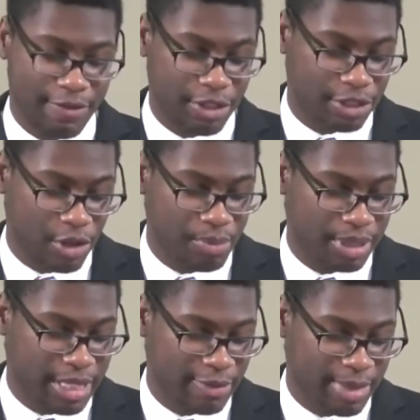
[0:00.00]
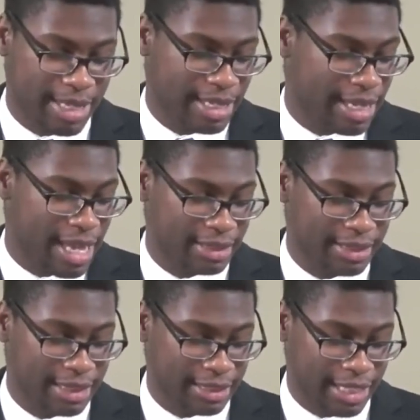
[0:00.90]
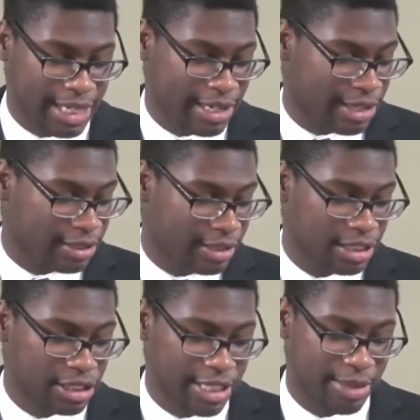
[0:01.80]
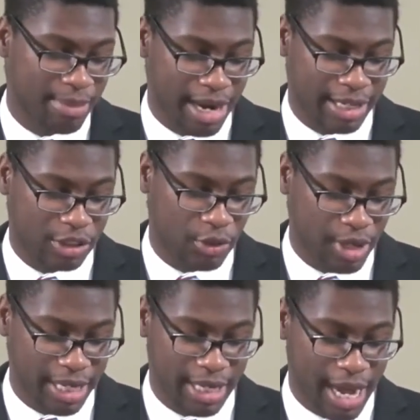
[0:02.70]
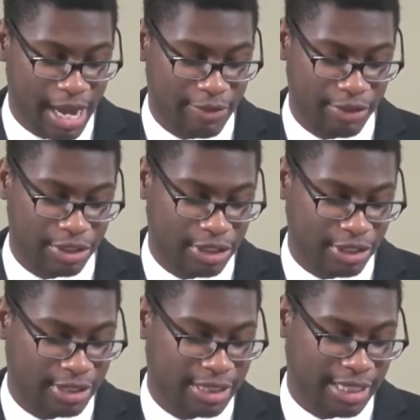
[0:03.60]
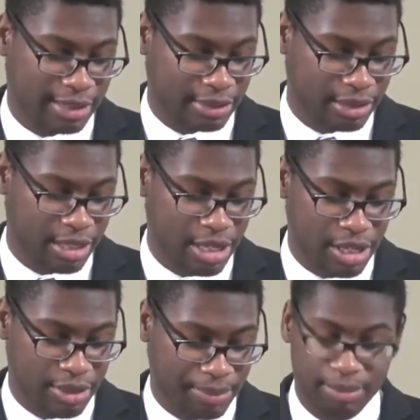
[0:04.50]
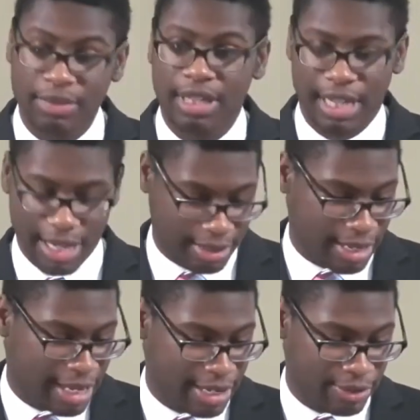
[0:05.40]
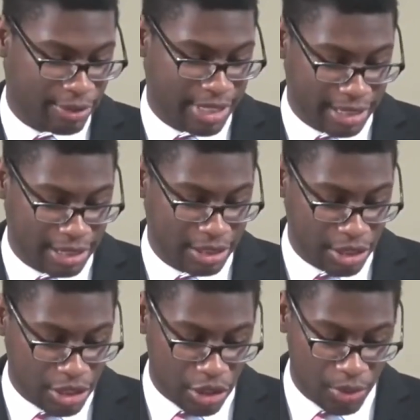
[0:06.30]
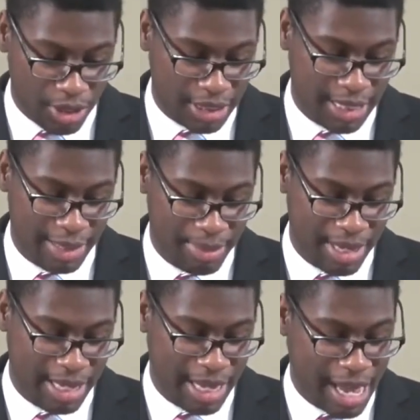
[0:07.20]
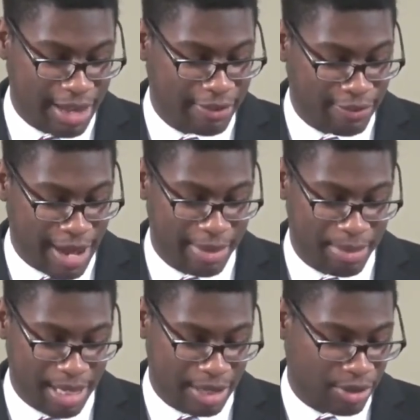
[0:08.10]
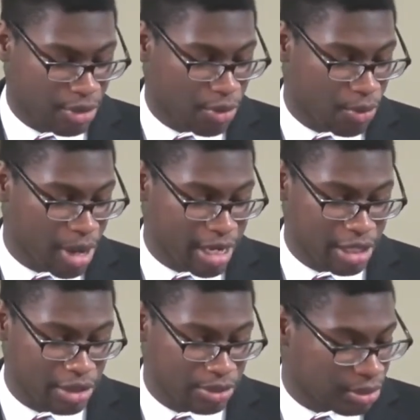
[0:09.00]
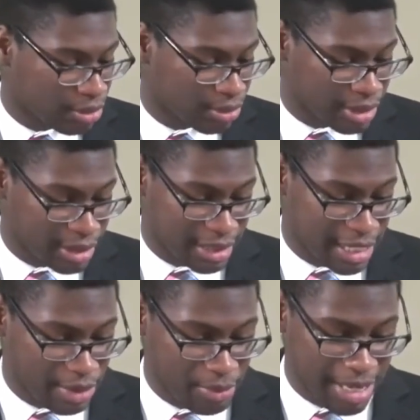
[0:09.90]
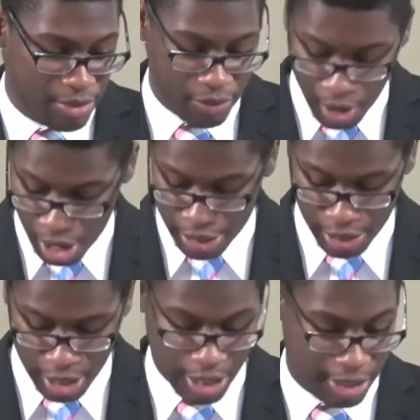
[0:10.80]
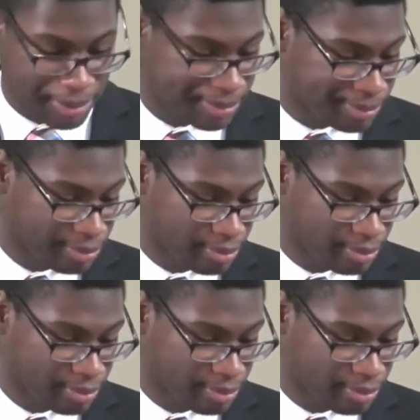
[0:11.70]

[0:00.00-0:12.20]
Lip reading: If you don't believe me, it says here, Jeremiah 29, verse 13. And it reads, "You will seek me and find me when you seek me with all your heart."